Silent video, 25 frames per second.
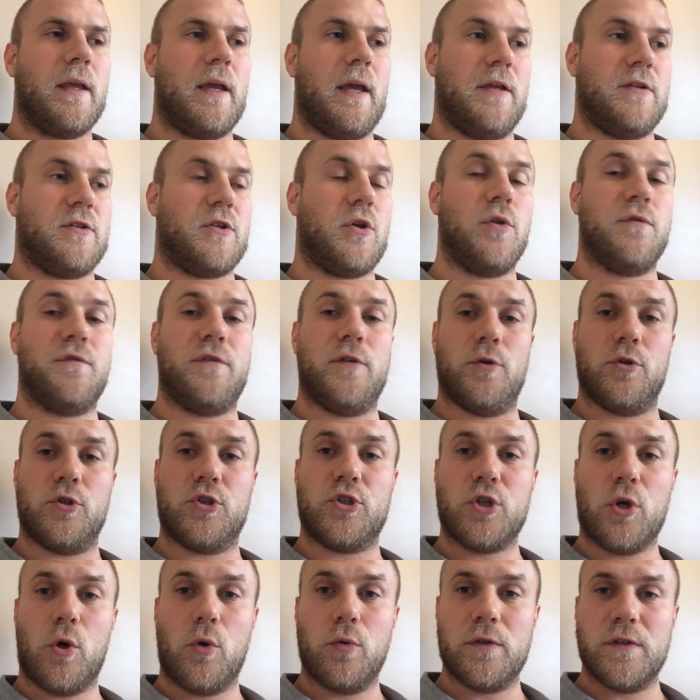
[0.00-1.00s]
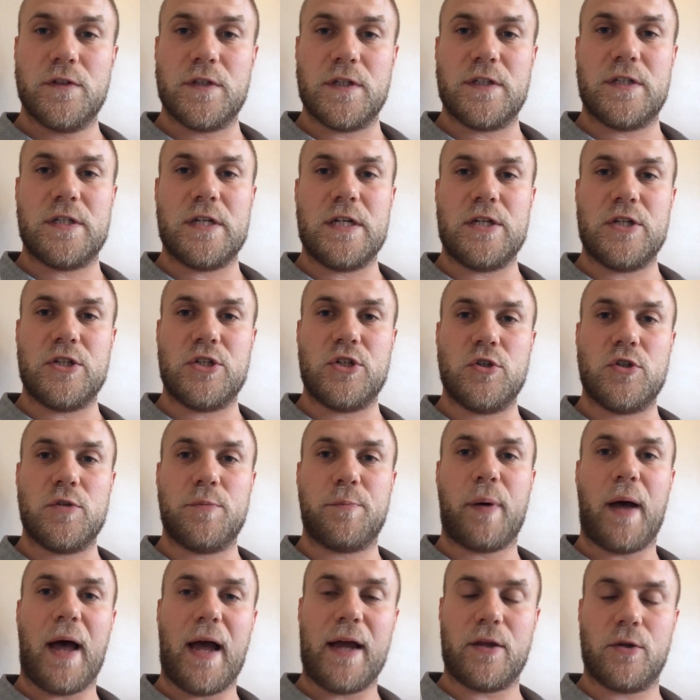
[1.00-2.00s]
It's good for your shoulders. It teaches you to
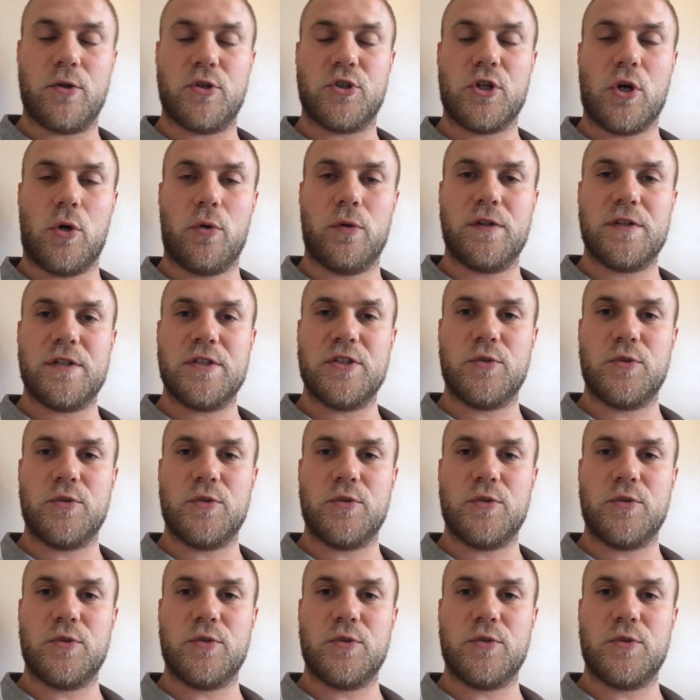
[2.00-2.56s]
pack your shoulders